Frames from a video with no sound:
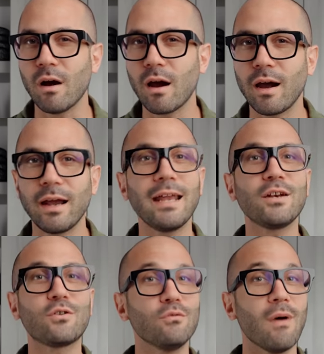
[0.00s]
bar
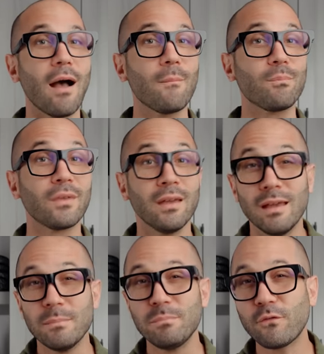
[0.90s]
in Cuba.
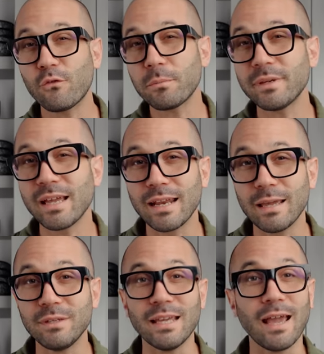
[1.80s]
Before being
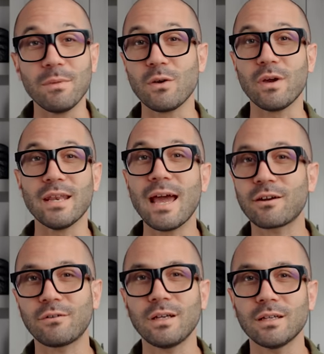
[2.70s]
named the Hemingway
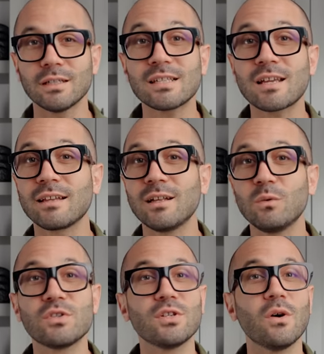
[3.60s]
Daiquiri, this cocktail
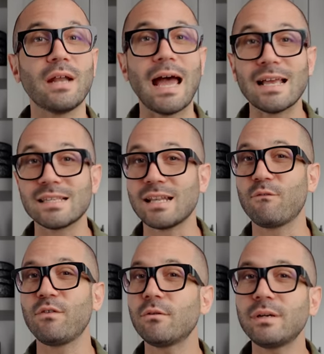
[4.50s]
was known as La
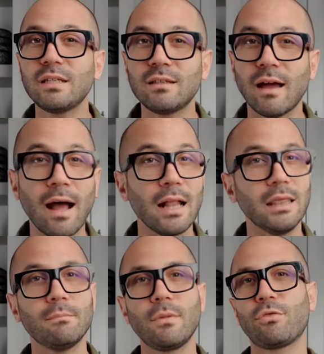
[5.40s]
Floridita
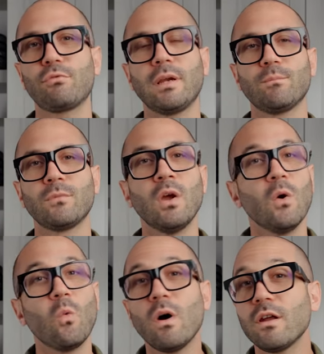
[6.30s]
No. 3,
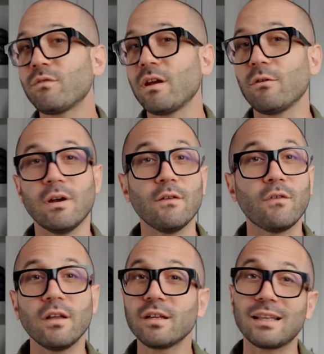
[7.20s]
one of their riffs
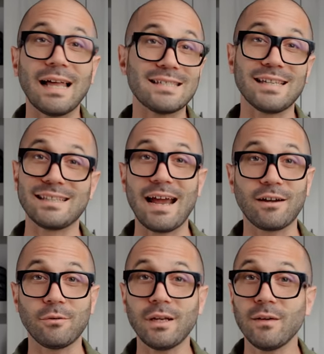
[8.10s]
on the classic
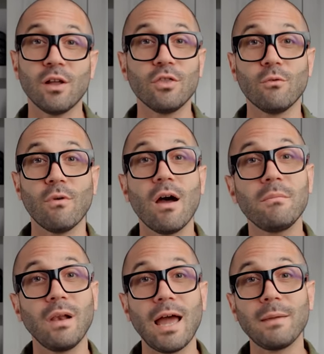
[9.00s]
daiquiri, the
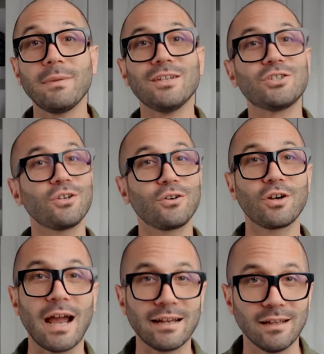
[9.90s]
rum, lime, and sugar
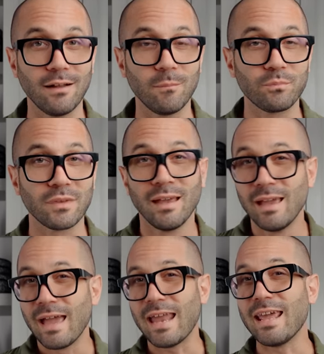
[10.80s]
cocktail.
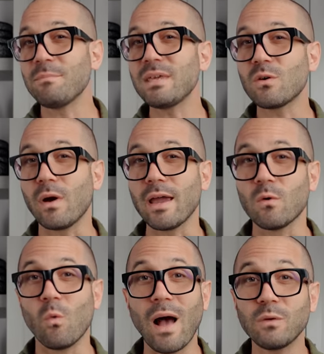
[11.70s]
And
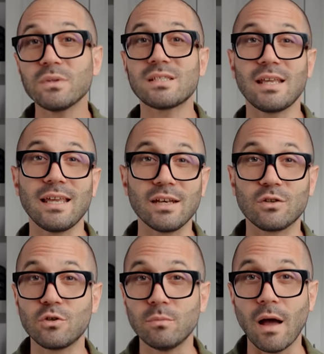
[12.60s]
Hemingway, while he was staying in
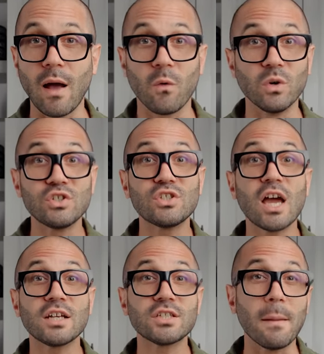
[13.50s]
Cuba, was
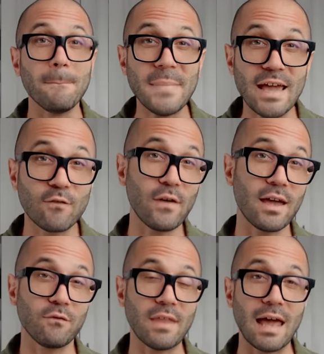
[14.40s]
such a big
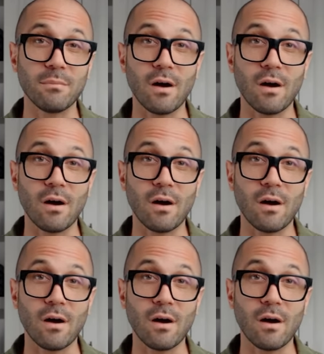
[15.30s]
fan of that